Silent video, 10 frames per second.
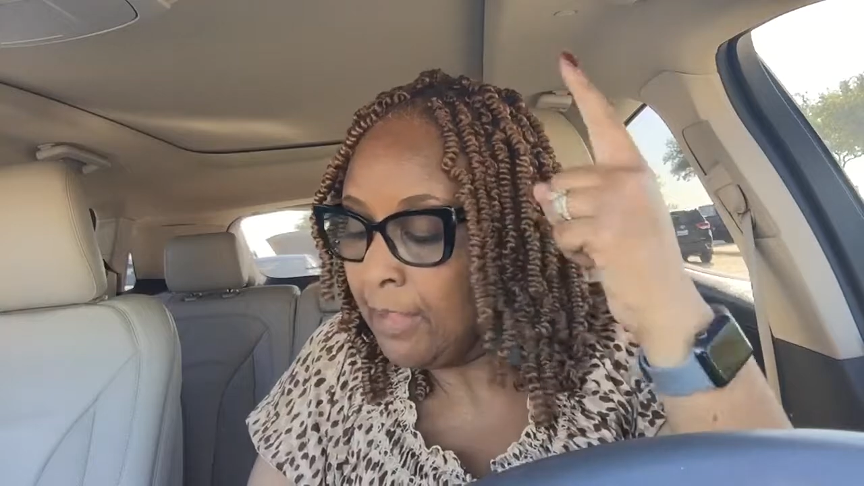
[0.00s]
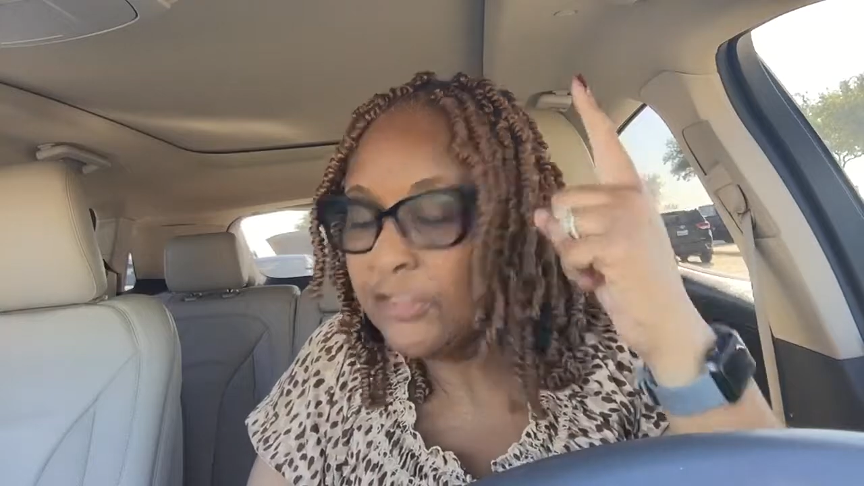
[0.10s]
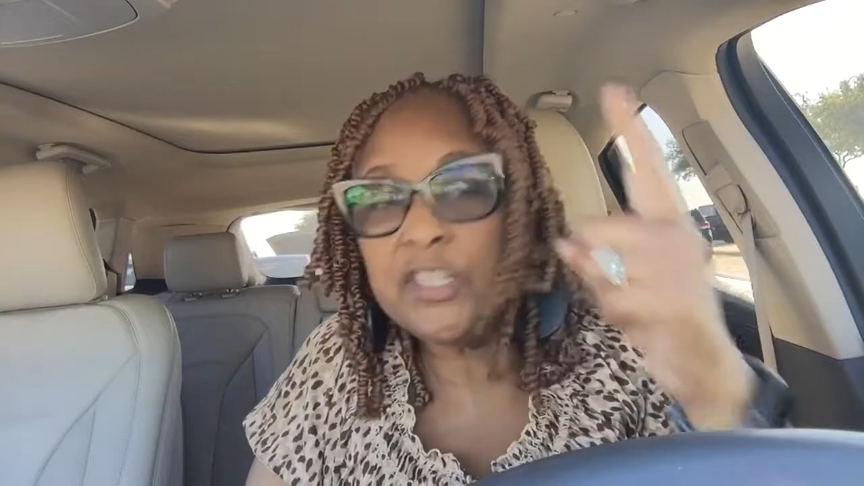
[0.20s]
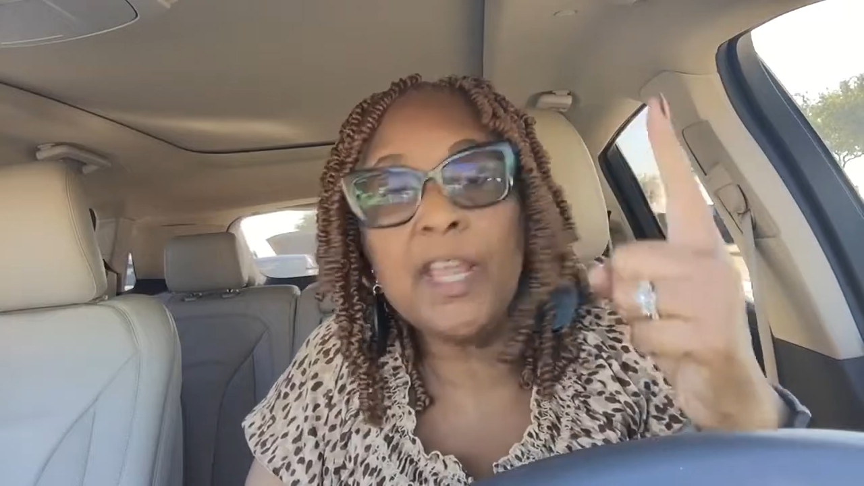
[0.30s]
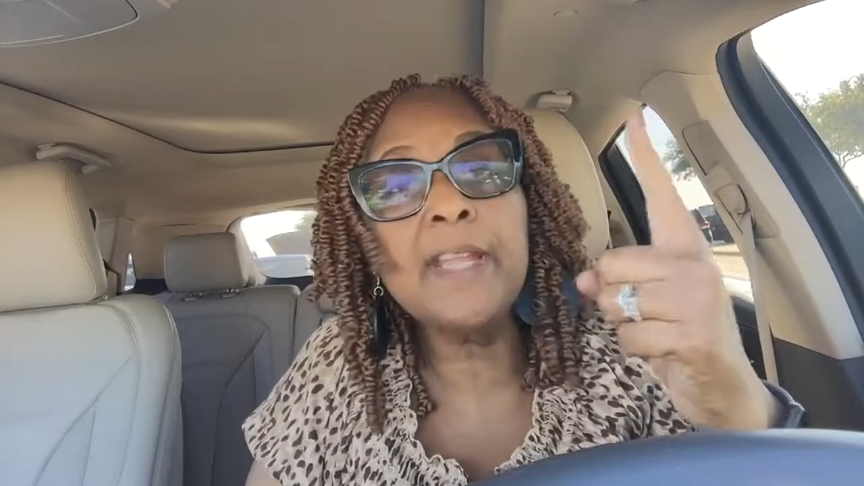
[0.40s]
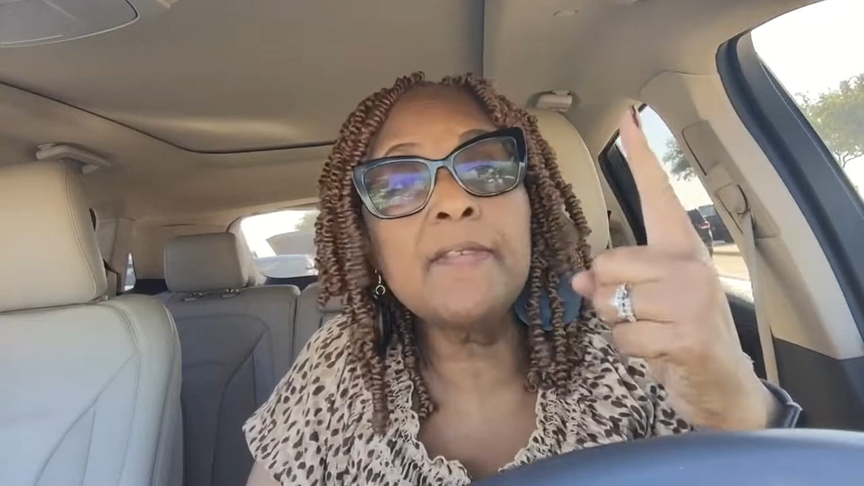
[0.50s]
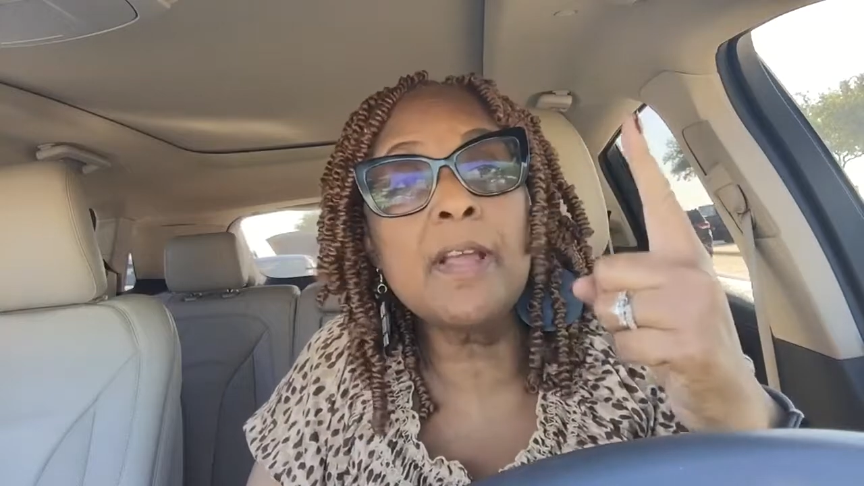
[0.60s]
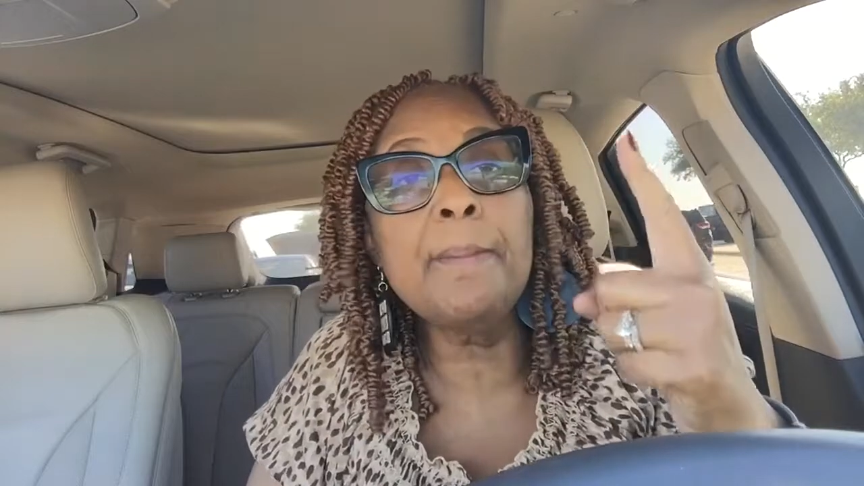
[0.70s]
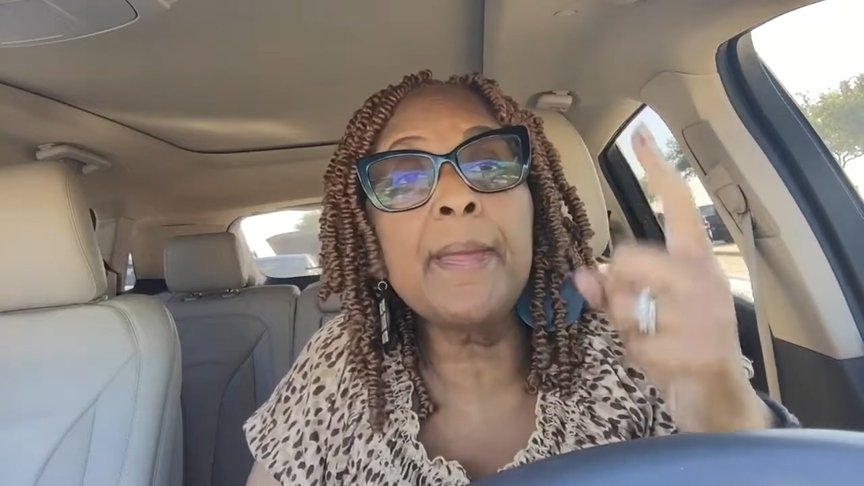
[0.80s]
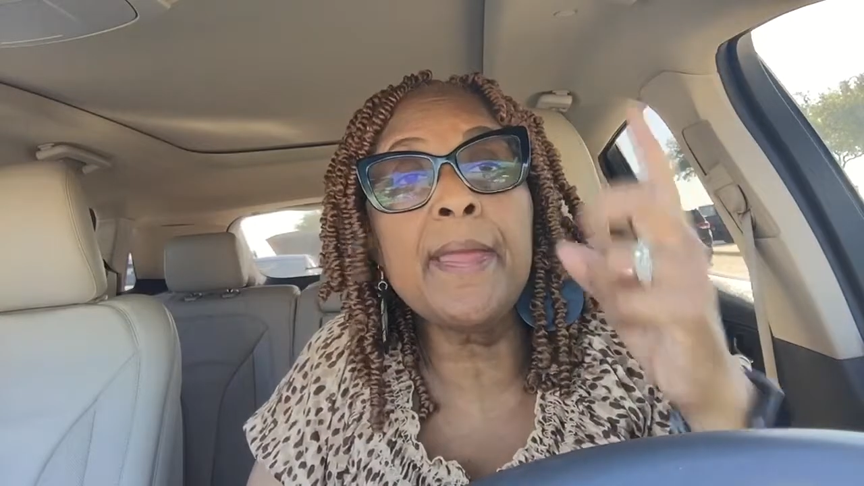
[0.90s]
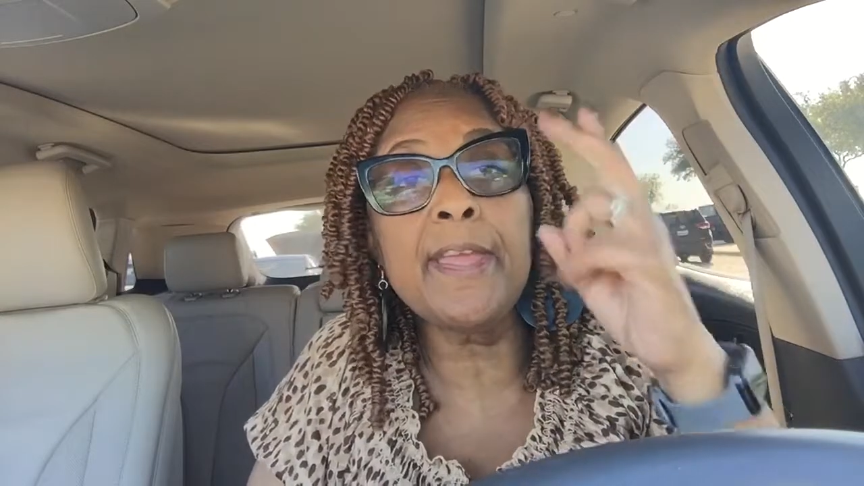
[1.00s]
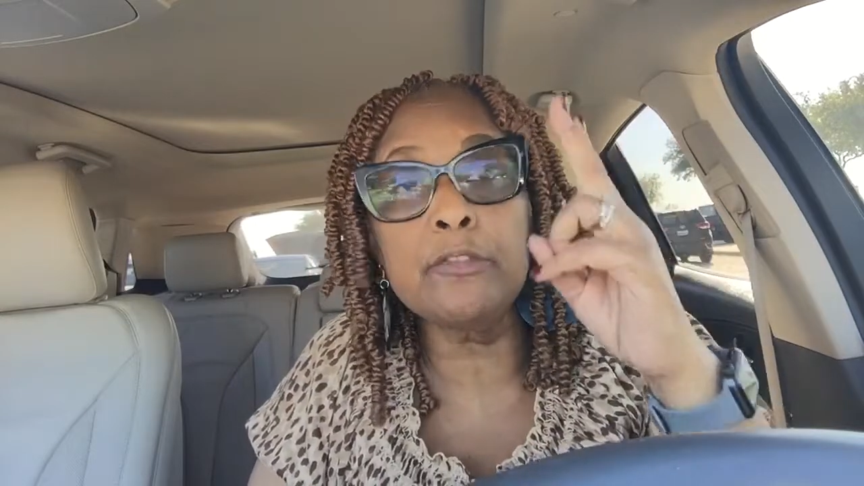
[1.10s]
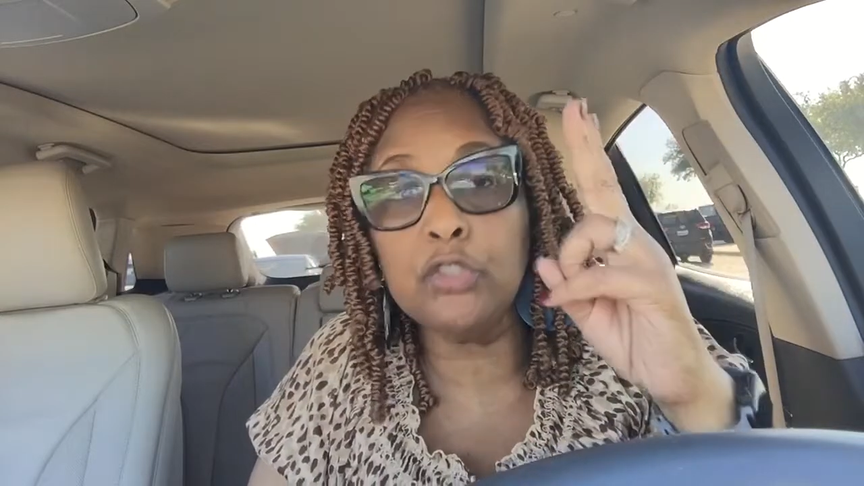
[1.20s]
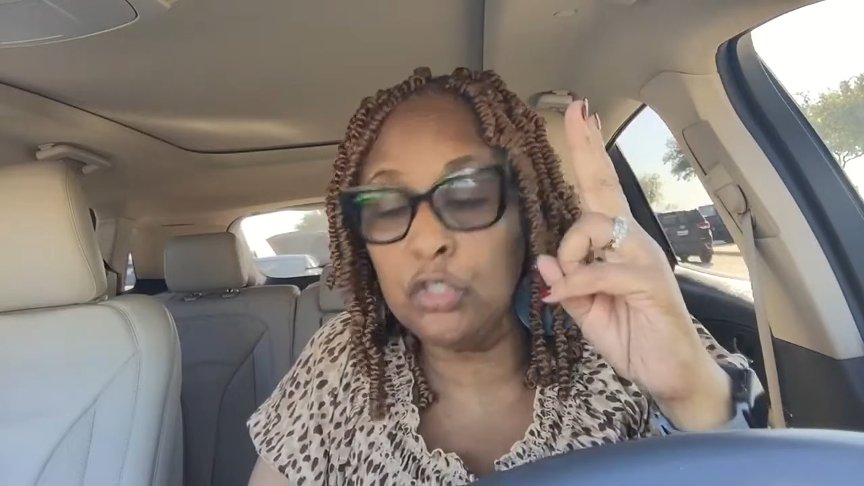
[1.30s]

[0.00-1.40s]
chain of command.